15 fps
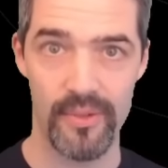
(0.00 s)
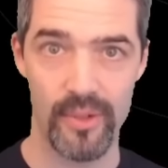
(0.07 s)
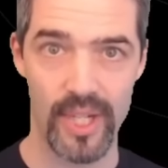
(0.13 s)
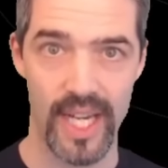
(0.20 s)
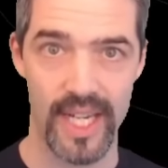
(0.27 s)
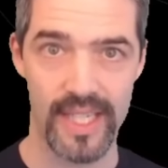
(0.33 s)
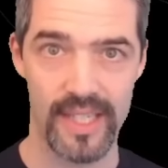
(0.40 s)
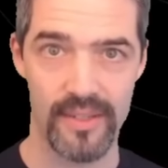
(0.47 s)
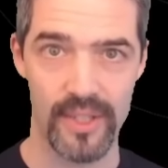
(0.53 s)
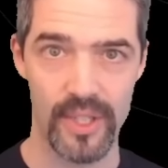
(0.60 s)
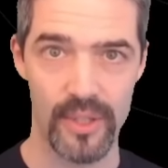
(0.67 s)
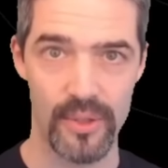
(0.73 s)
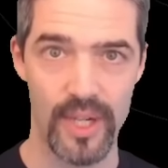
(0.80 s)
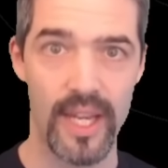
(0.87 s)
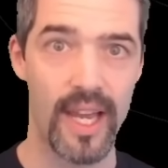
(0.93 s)
you liked the
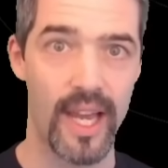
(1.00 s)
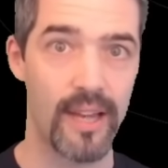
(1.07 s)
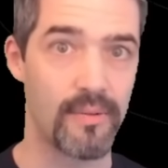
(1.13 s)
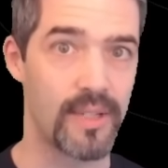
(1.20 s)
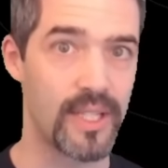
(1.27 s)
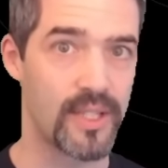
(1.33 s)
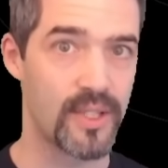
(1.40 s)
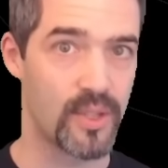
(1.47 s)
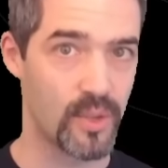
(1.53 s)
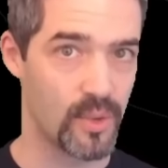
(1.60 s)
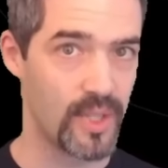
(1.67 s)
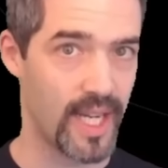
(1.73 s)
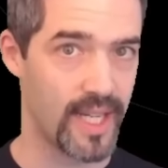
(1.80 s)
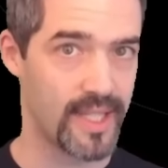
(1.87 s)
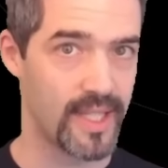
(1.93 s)
video. I will
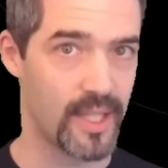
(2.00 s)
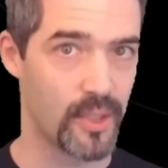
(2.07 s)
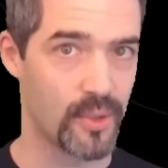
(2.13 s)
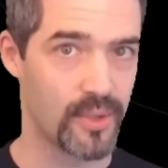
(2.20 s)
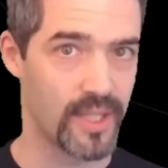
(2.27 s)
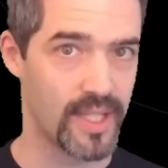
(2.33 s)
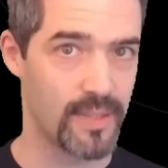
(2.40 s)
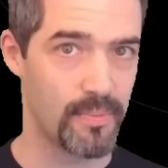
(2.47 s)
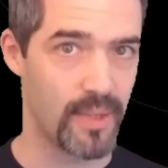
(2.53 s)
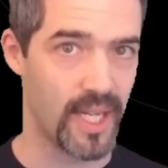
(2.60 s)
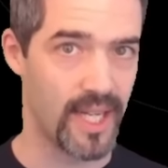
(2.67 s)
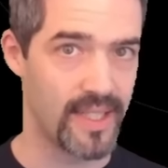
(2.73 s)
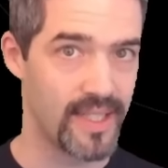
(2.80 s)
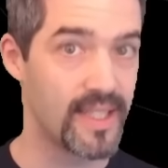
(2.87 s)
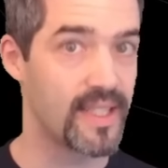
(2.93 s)
soon execute this
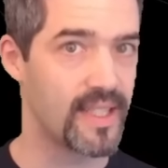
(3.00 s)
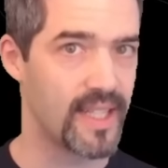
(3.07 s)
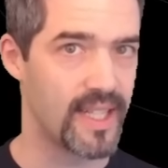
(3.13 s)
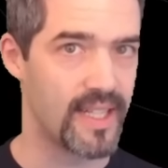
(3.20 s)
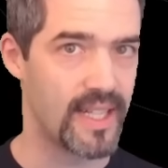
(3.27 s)
plan in